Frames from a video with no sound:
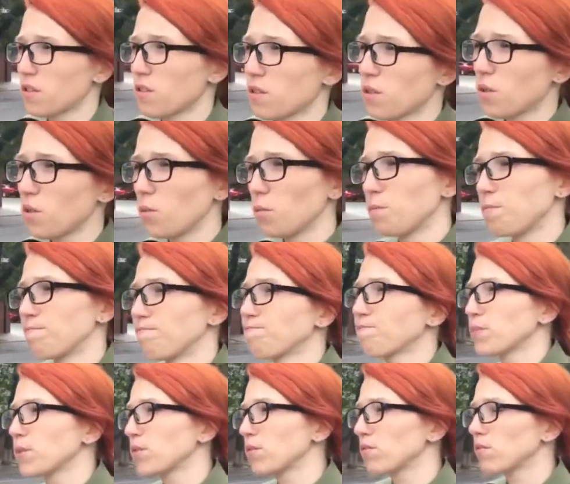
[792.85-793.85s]
So
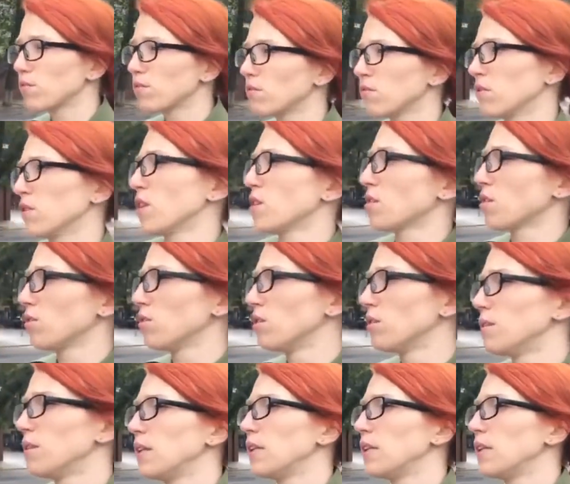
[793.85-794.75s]
that's all.